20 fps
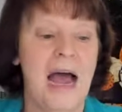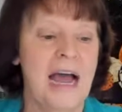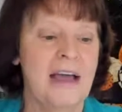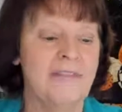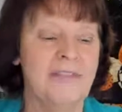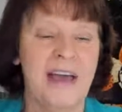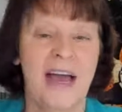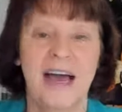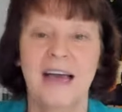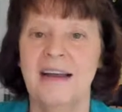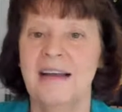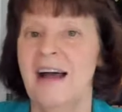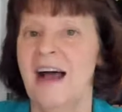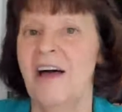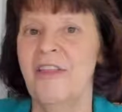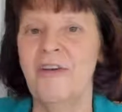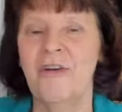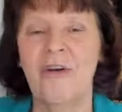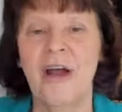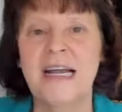I've got
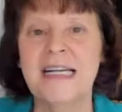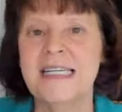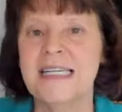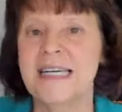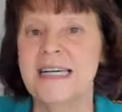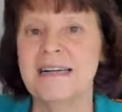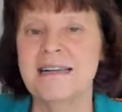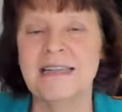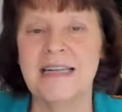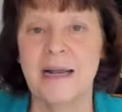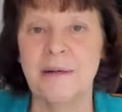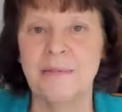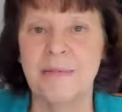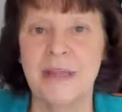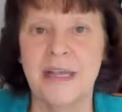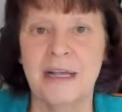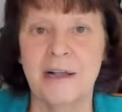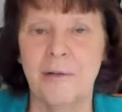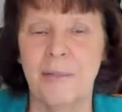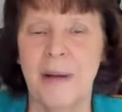other ideas that I'm
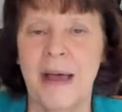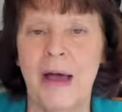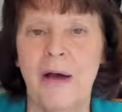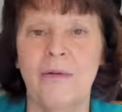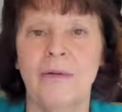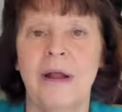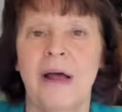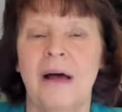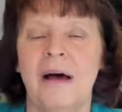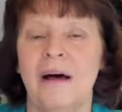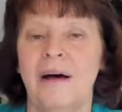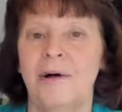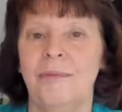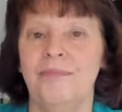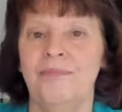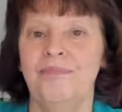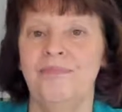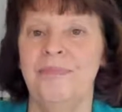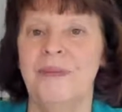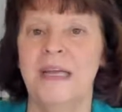thinking about
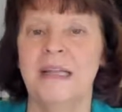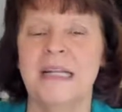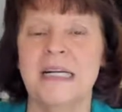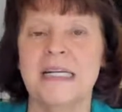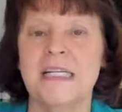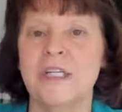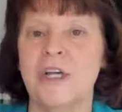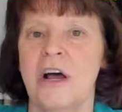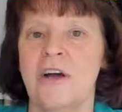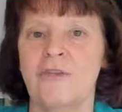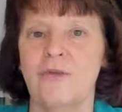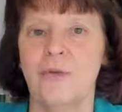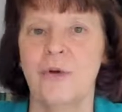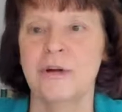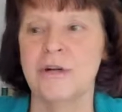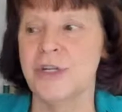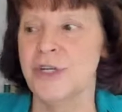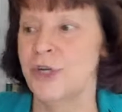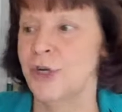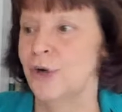in the
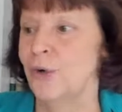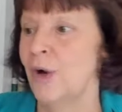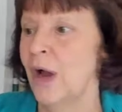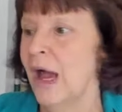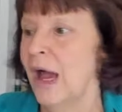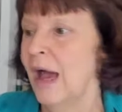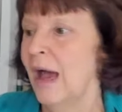software too.